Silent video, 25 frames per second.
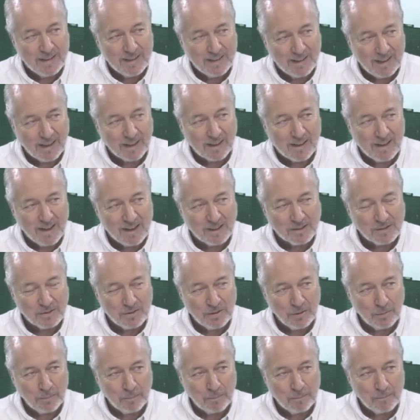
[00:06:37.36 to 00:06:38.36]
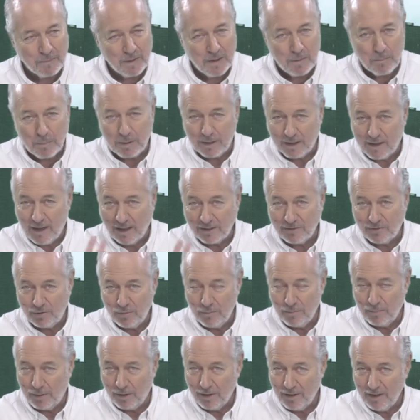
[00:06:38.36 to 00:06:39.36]
Yeah, costume. But a
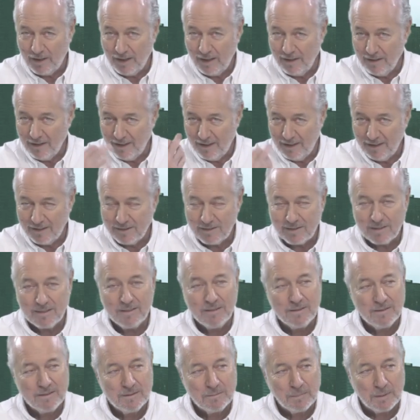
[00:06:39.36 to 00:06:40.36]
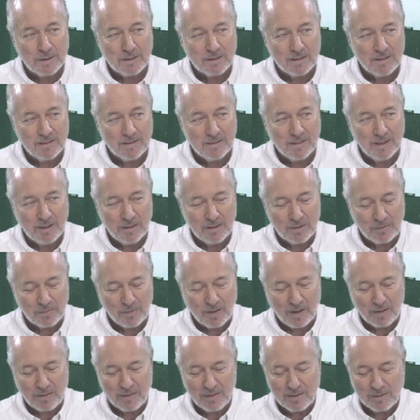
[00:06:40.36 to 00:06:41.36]
costume party is de
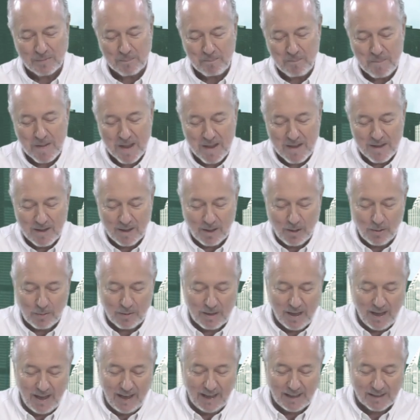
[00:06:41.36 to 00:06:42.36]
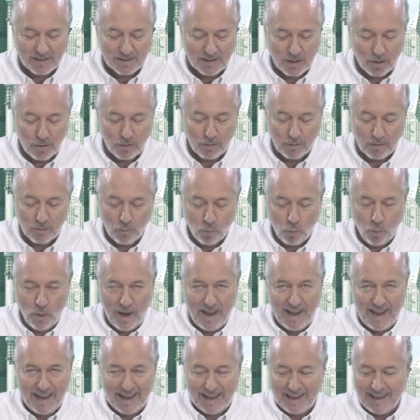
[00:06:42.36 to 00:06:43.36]
disfraces. Okay, so
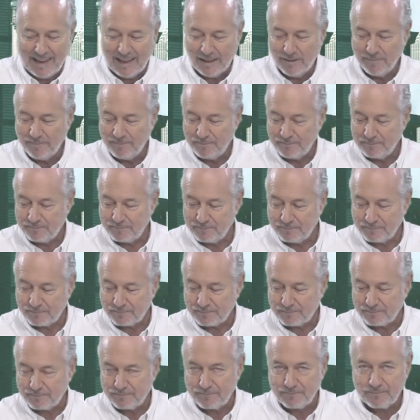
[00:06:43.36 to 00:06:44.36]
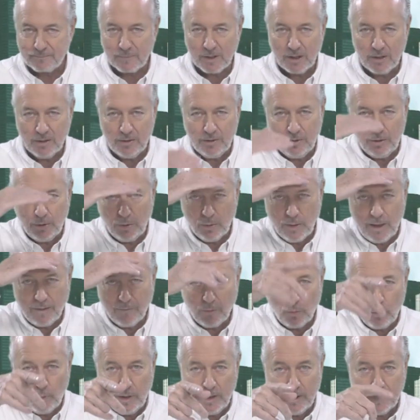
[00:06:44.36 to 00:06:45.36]
wig. Do you have
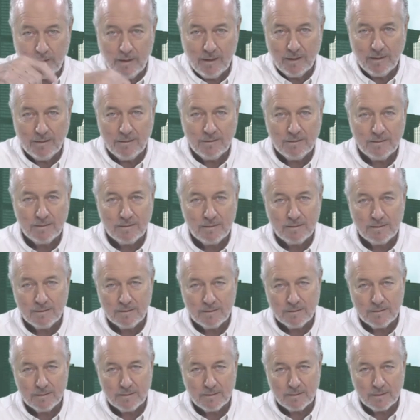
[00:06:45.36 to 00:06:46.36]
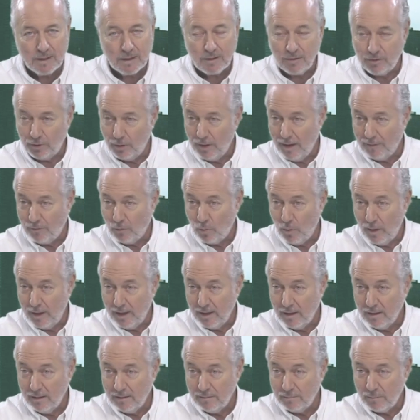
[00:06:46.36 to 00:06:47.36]
a wig? Do you have a
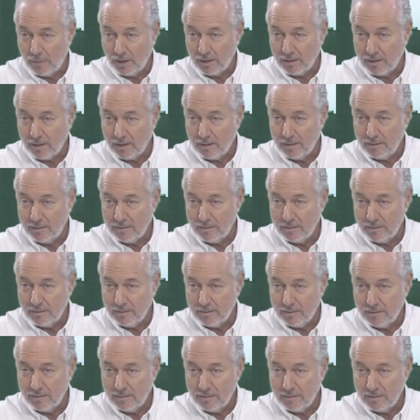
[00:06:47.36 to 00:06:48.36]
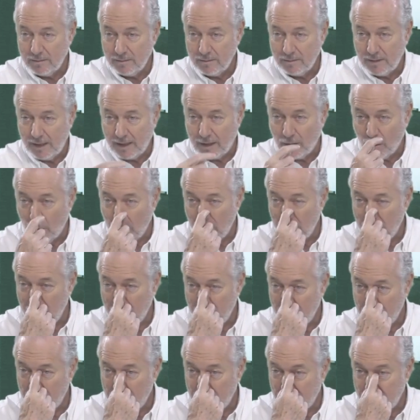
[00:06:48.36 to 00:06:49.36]
wig, Marta? At home?
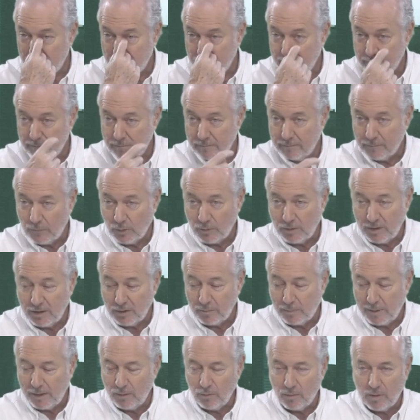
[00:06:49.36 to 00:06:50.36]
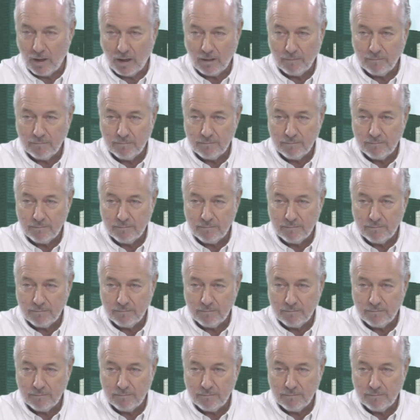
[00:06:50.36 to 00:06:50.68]
No tienes peluca.